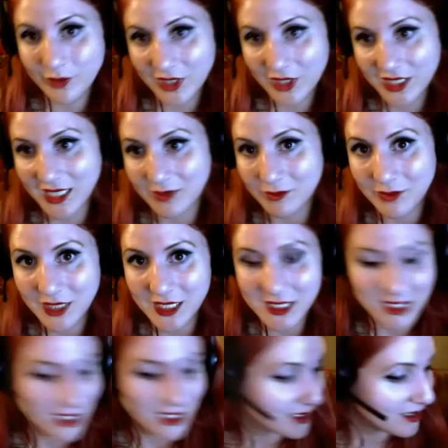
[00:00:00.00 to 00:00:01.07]
that means
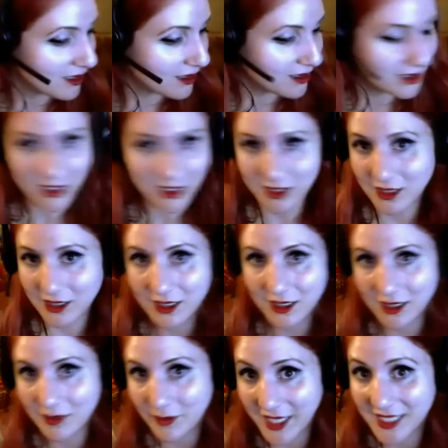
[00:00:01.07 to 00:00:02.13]
that on the
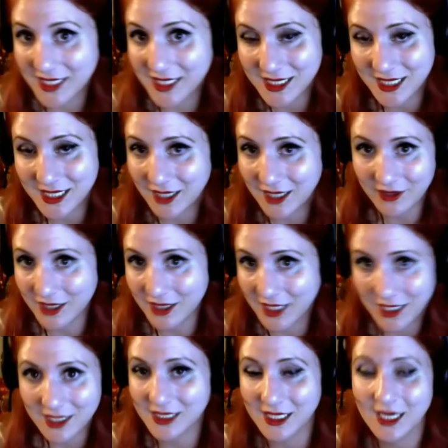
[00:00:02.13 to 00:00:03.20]
ban side or the gay
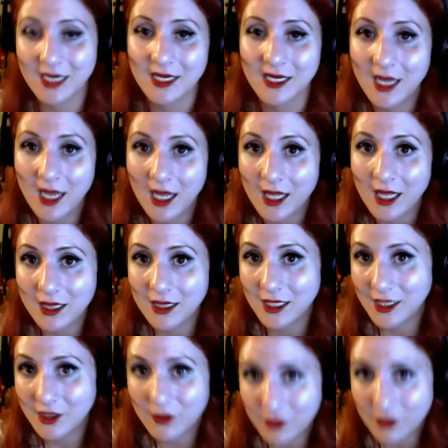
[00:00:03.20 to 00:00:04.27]
side, that
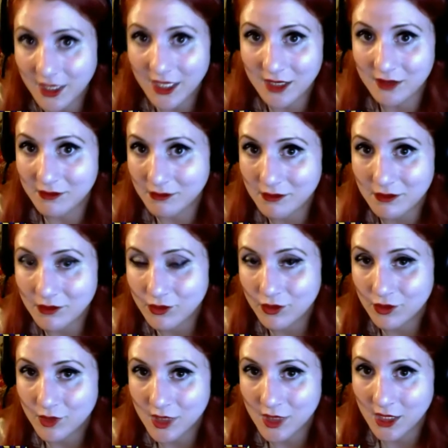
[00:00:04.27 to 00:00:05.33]
you only get
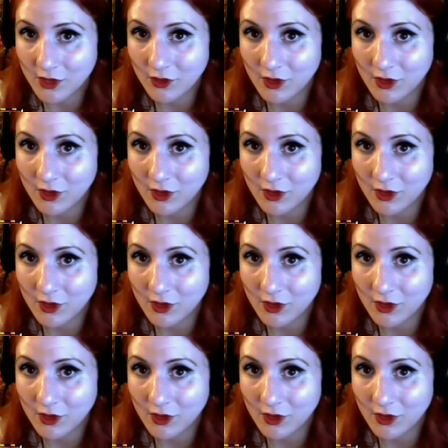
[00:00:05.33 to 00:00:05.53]
2.